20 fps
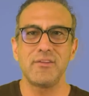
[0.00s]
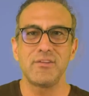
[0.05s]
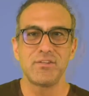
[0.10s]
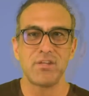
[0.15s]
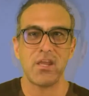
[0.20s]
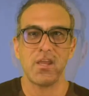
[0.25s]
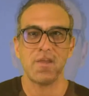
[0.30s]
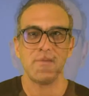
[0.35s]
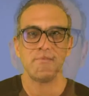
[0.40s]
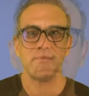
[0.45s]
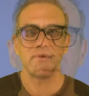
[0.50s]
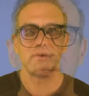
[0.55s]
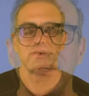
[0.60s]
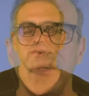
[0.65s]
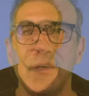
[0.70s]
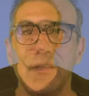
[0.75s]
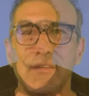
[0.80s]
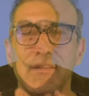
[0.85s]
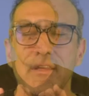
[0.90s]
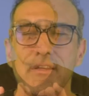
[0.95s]
shame
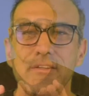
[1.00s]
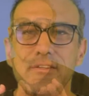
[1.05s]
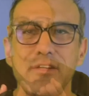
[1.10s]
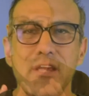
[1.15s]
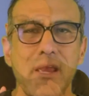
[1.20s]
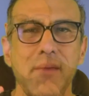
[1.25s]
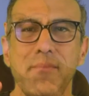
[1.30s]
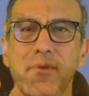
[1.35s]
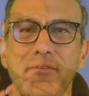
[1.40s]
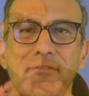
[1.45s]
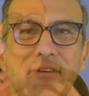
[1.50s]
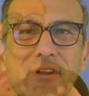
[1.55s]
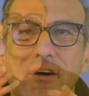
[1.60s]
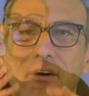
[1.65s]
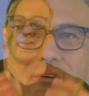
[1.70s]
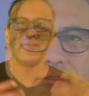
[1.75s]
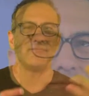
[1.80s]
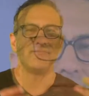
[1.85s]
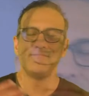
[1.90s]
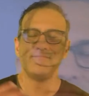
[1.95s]
of it
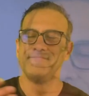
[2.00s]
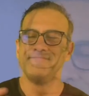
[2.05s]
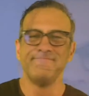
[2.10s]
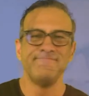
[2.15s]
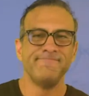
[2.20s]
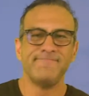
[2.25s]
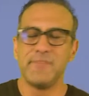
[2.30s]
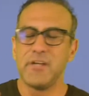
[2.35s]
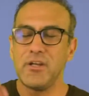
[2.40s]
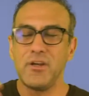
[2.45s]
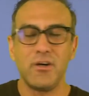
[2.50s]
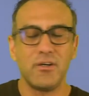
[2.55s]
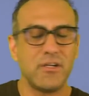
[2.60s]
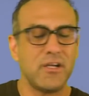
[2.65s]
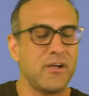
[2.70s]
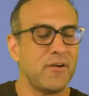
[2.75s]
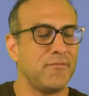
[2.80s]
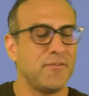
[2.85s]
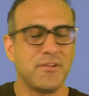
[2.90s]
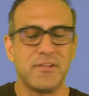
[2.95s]
all.
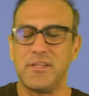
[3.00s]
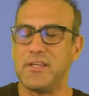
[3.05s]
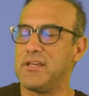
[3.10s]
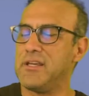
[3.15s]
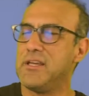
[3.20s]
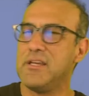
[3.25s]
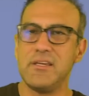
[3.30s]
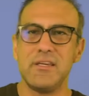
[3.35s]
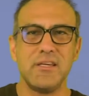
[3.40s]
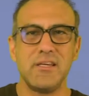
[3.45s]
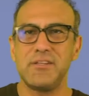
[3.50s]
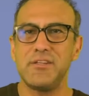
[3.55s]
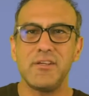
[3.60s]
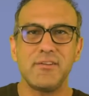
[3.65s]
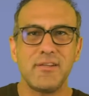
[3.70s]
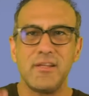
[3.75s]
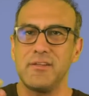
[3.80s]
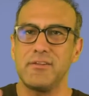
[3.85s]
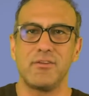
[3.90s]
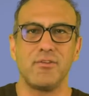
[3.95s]
Everything, it
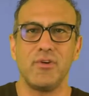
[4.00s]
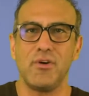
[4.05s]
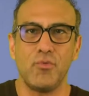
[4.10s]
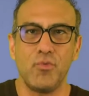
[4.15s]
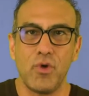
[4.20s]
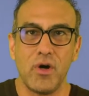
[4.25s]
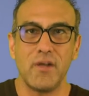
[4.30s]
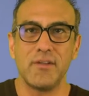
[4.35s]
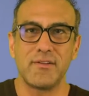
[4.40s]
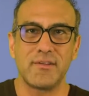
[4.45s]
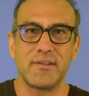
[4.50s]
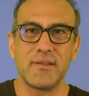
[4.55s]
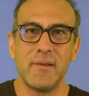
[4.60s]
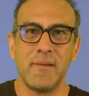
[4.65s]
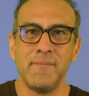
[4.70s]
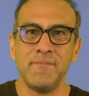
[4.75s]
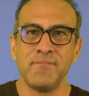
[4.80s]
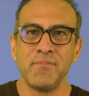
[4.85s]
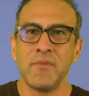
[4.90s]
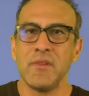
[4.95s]
just hits you at once.
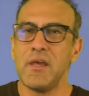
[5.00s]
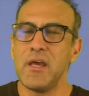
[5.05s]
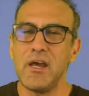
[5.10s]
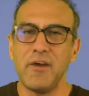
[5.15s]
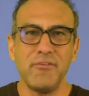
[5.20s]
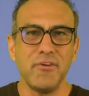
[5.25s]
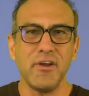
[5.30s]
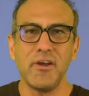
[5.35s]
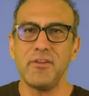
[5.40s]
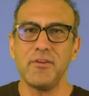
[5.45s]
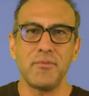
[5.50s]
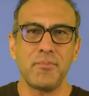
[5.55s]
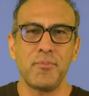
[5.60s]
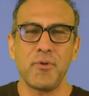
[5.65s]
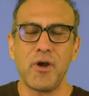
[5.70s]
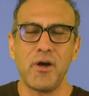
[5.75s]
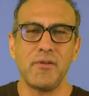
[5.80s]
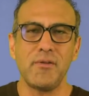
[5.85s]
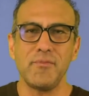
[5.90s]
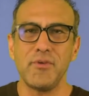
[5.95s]
Every other
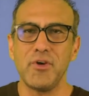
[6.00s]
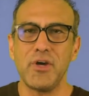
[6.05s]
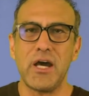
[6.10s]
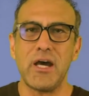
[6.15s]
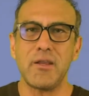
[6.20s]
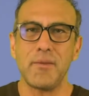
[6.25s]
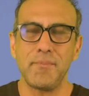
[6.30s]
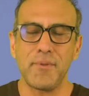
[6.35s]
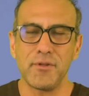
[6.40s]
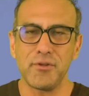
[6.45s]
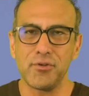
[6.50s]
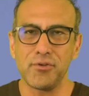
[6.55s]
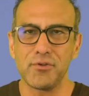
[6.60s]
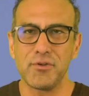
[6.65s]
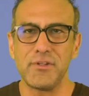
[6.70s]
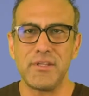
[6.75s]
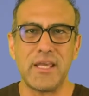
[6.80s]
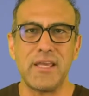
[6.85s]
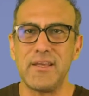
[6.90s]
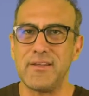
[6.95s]
problem you had up until
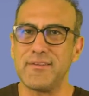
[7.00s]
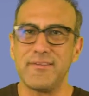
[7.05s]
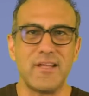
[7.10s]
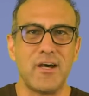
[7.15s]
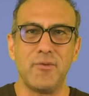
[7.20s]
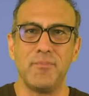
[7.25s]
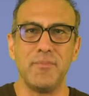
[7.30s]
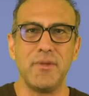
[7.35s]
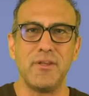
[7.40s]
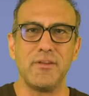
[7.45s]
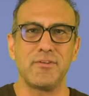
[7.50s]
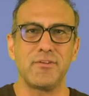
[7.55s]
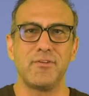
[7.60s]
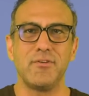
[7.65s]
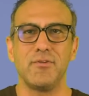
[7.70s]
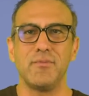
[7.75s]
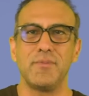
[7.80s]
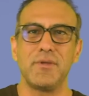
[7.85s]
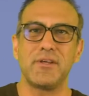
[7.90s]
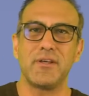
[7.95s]
today is now
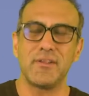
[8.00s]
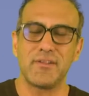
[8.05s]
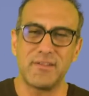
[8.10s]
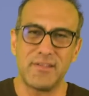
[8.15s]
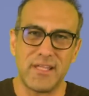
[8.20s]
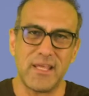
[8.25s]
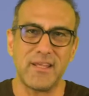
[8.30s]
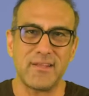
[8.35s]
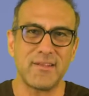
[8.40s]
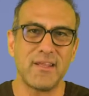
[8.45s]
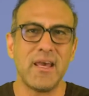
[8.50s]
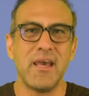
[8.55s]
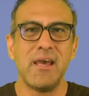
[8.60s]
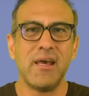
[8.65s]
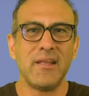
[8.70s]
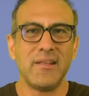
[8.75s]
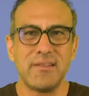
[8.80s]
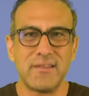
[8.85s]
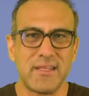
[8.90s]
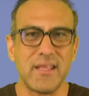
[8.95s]
minuscule because this
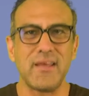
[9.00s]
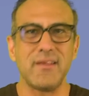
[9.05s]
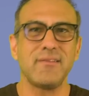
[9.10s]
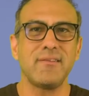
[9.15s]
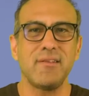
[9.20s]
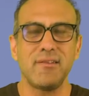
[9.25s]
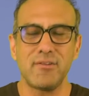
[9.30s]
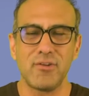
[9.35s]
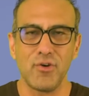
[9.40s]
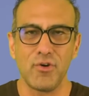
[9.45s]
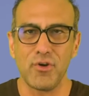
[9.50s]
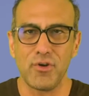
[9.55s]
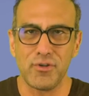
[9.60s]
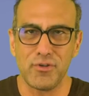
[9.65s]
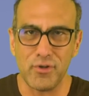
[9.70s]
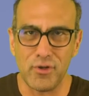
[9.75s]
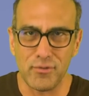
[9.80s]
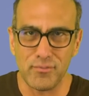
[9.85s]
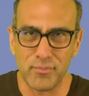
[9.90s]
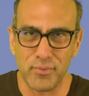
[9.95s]
is your
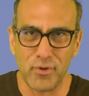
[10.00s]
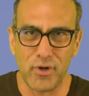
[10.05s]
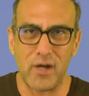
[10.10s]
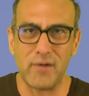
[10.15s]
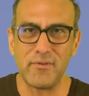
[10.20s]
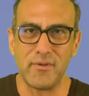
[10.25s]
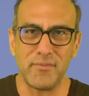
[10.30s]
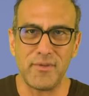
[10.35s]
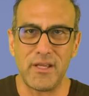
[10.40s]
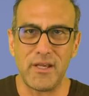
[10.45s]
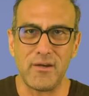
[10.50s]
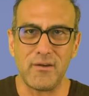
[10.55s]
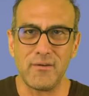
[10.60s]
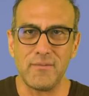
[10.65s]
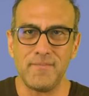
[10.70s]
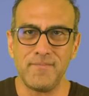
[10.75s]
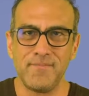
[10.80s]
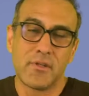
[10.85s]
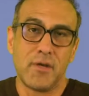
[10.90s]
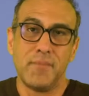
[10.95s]
adult problem
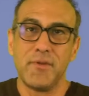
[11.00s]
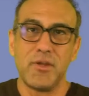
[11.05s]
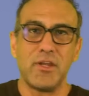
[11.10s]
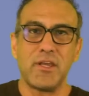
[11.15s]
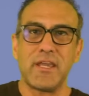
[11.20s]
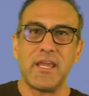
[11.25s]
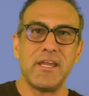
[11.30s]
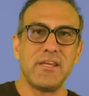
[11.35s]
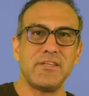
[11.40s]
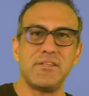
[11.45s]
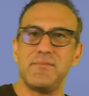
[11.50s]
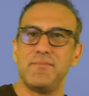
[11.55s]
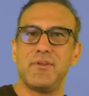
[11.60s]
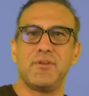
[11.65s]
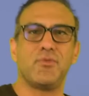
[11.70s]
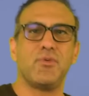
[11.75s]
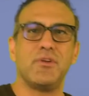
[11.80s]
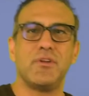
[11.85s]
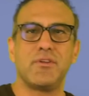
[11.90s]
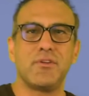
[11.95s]
now. Communication
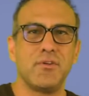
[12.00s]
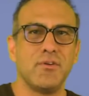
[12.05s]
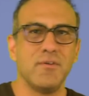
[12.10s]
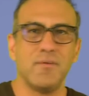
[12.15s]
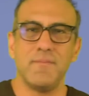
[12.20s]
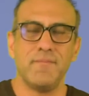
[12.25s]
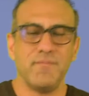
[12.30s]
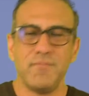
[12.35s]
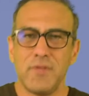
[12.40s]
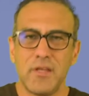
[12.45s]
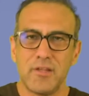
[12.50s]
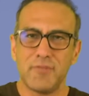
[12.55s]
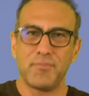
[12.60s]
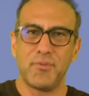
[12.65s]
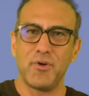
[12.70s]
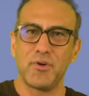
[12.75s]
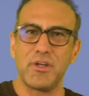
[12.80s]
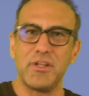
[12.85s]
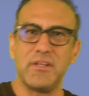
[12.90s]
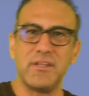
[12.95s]
between the two is
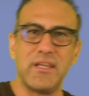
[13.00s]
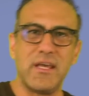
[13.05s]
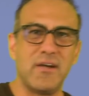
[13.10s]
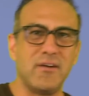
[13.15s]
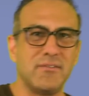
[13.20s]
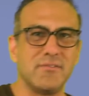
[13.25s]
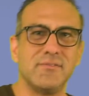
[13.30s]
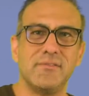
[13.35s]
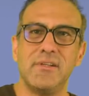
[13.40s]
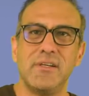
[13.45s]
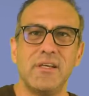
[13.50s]
broken down.